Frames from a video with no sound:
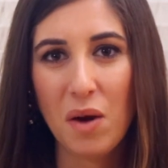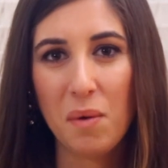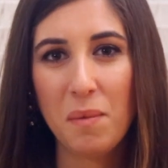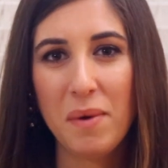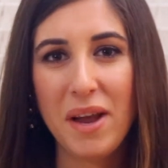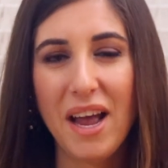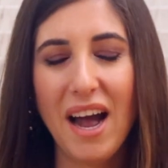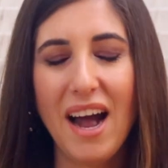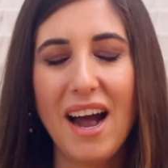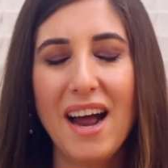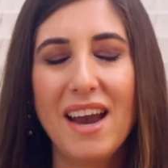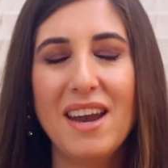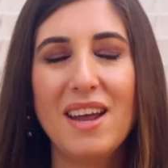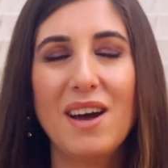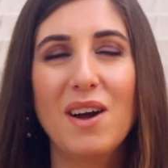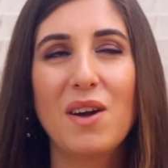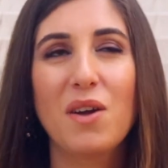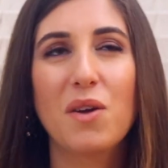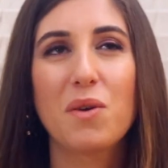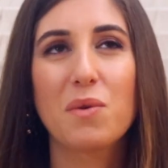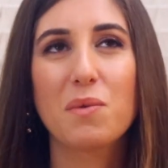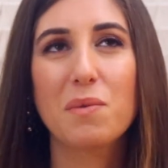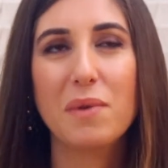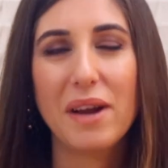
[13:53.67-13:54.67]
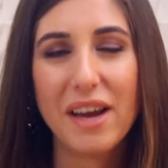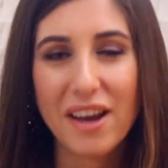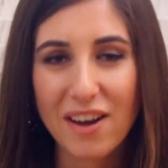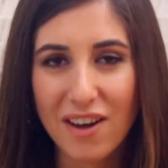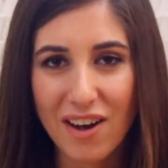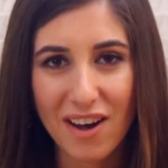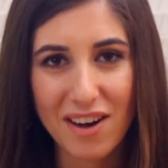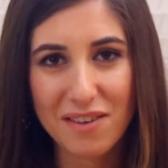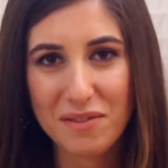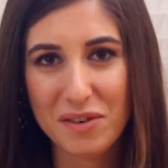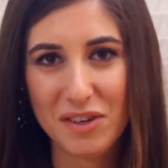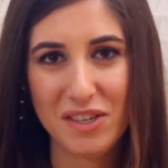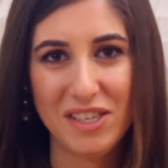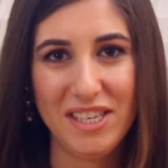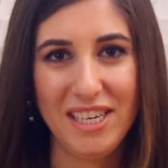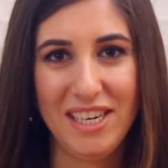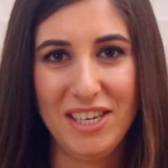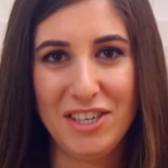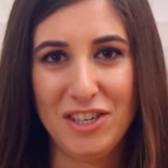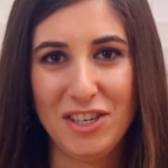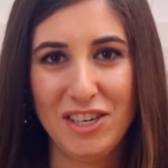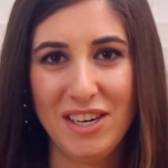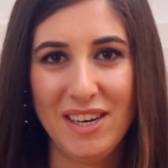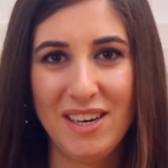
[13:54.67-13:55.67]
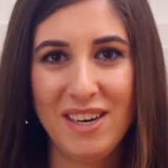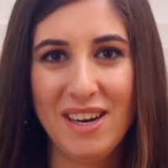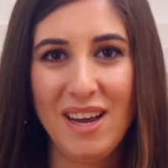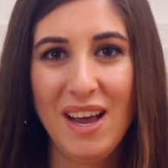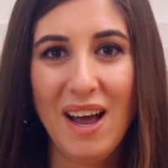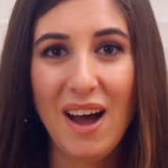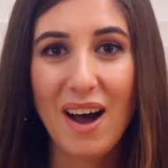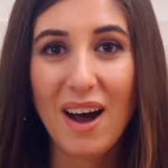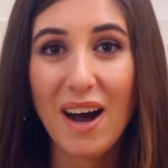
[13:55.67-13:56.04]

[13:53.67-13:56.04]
We had a great conversation.